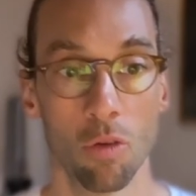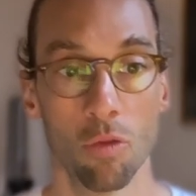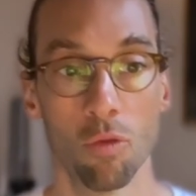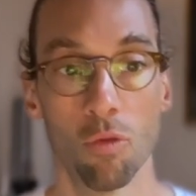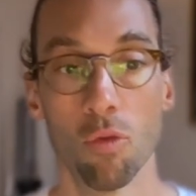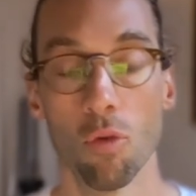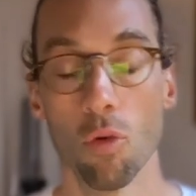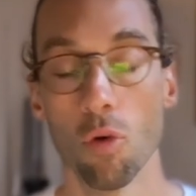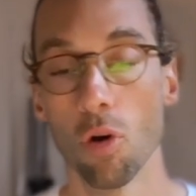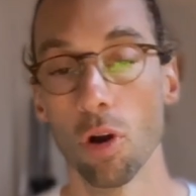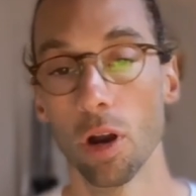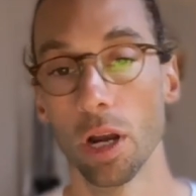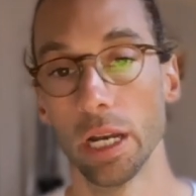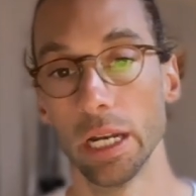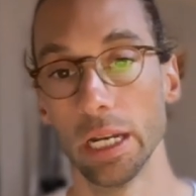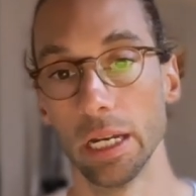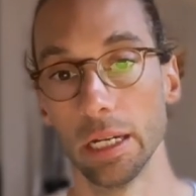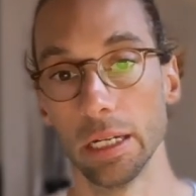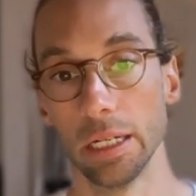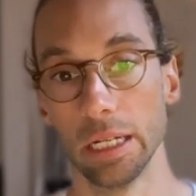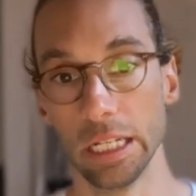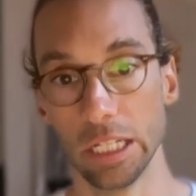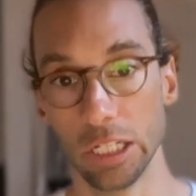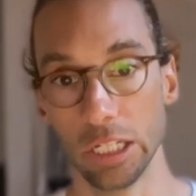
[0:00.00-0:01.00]
For
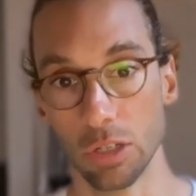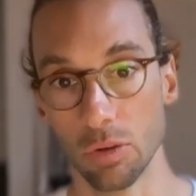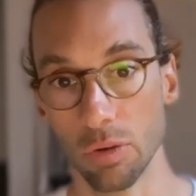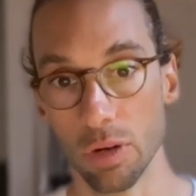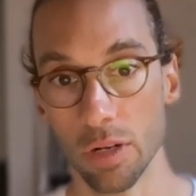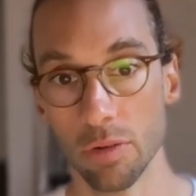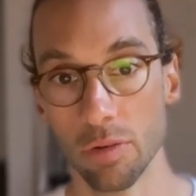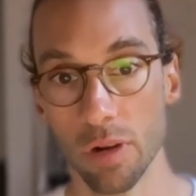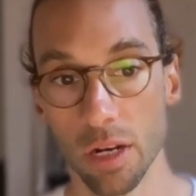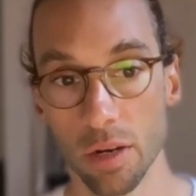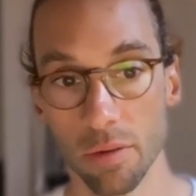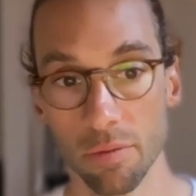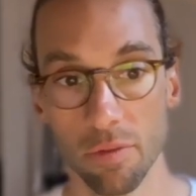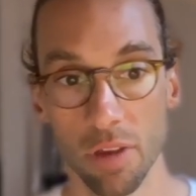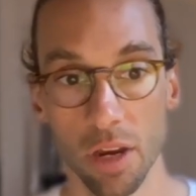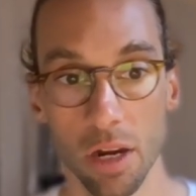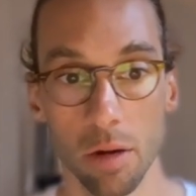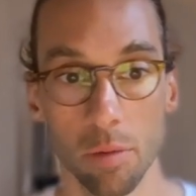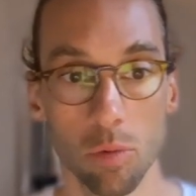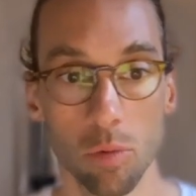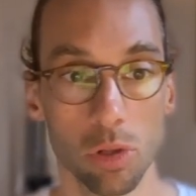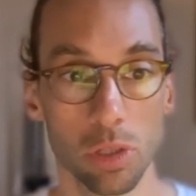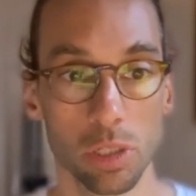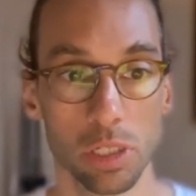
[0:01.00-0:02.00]
discrete random
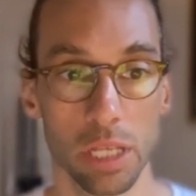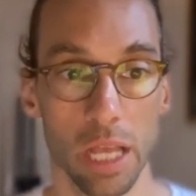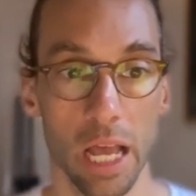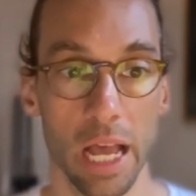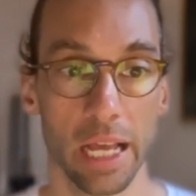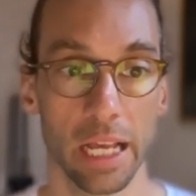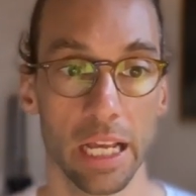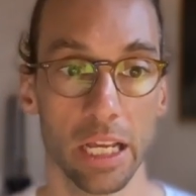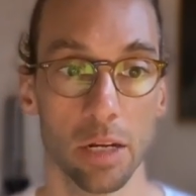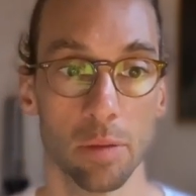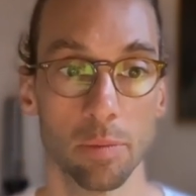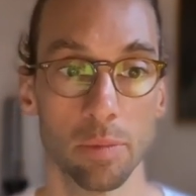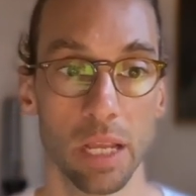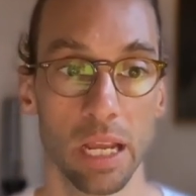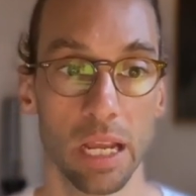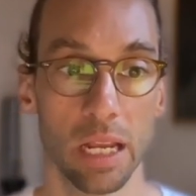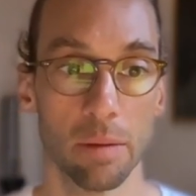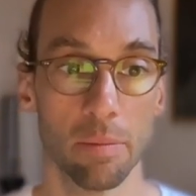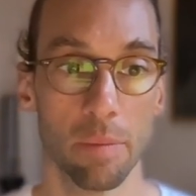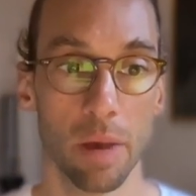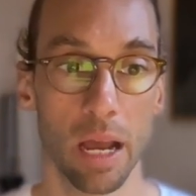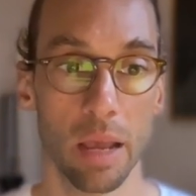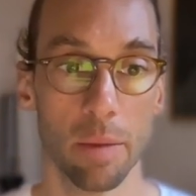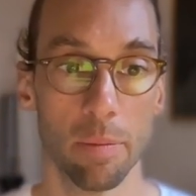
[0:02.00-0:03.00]
variables, I can obtain
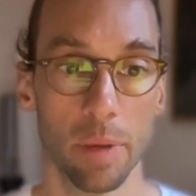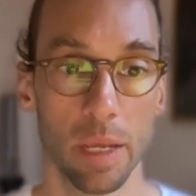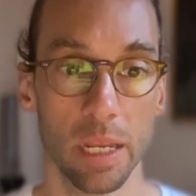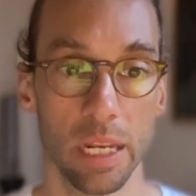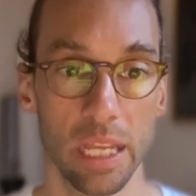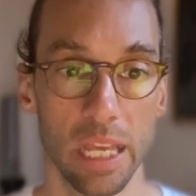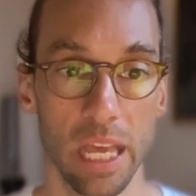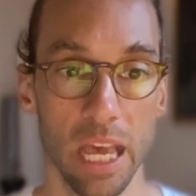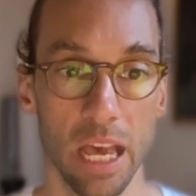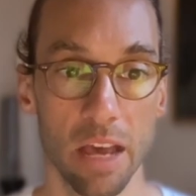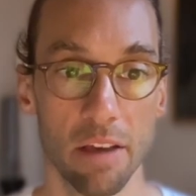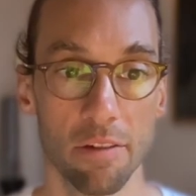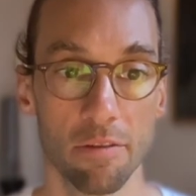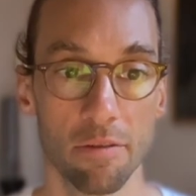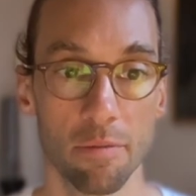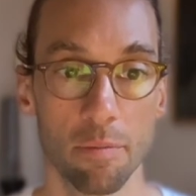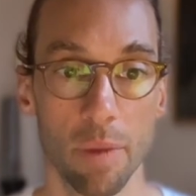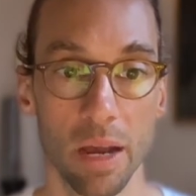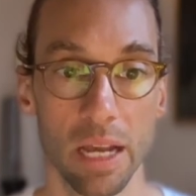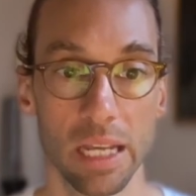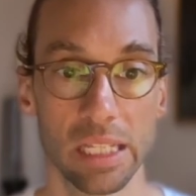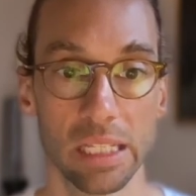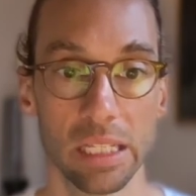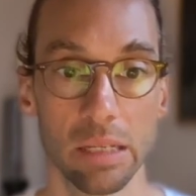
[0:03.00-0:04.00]
my PDF
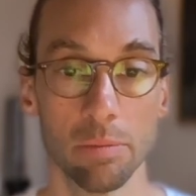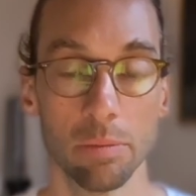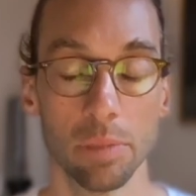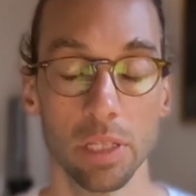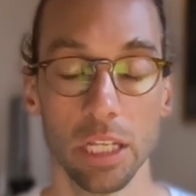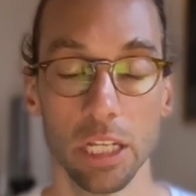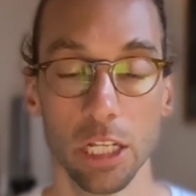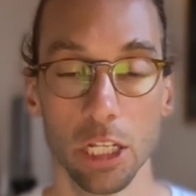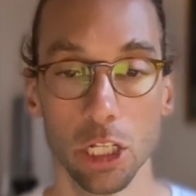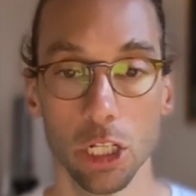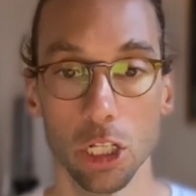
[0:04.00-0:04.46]
by simply